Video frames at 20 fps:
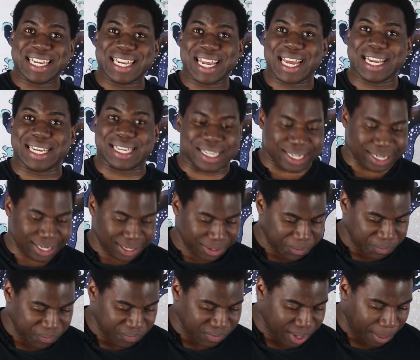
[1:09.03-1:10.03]
Dead.
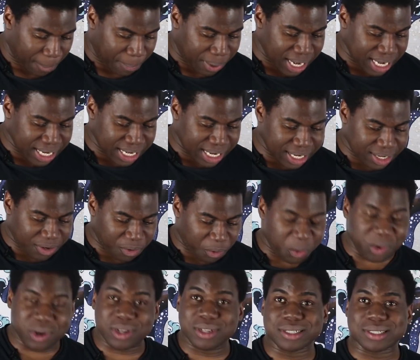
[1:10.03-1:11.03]
Play Dead
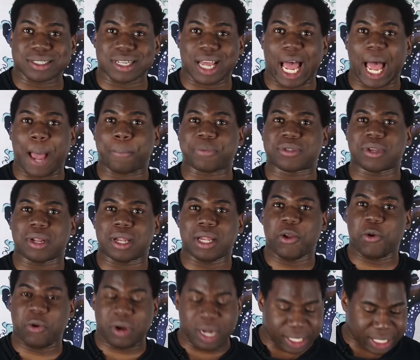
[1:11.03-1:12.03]
was
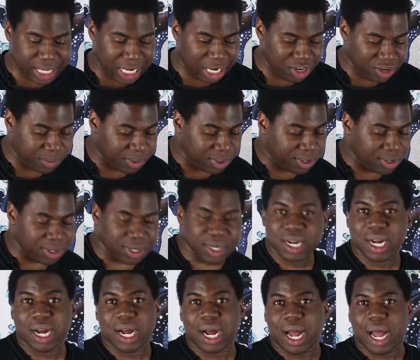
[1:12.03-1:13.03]
absolutely terrible.
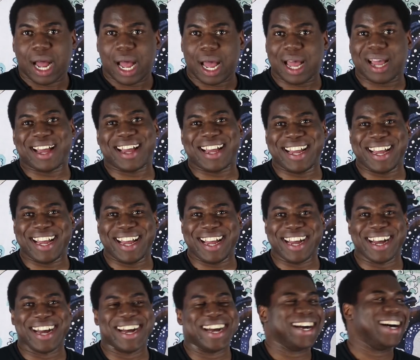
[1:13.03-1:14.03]

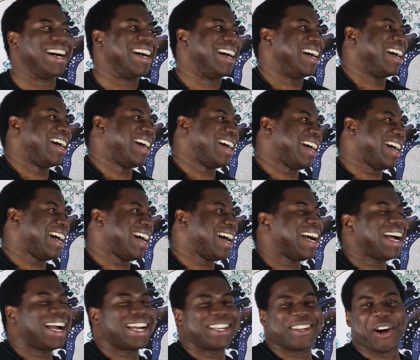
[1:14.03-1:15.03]

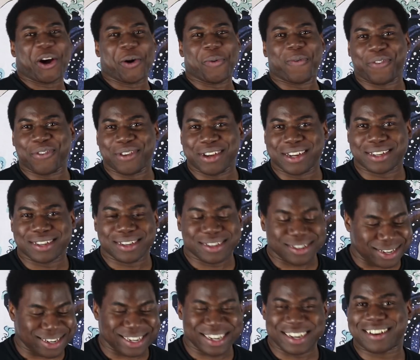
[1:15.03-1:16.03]
I had hope for it.
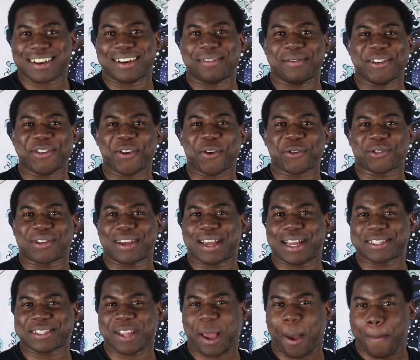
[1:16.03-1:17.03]
Come on, you also
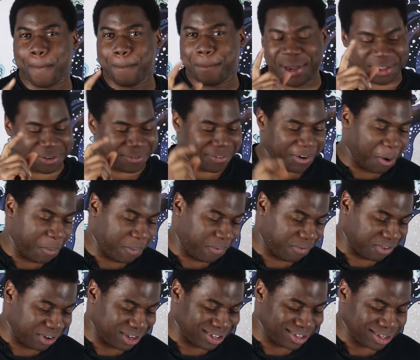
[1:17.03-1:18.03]
had a bit of hope
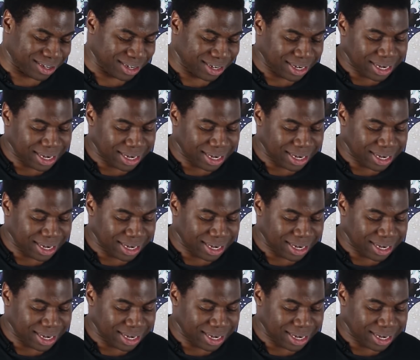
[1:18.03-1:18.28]
for it.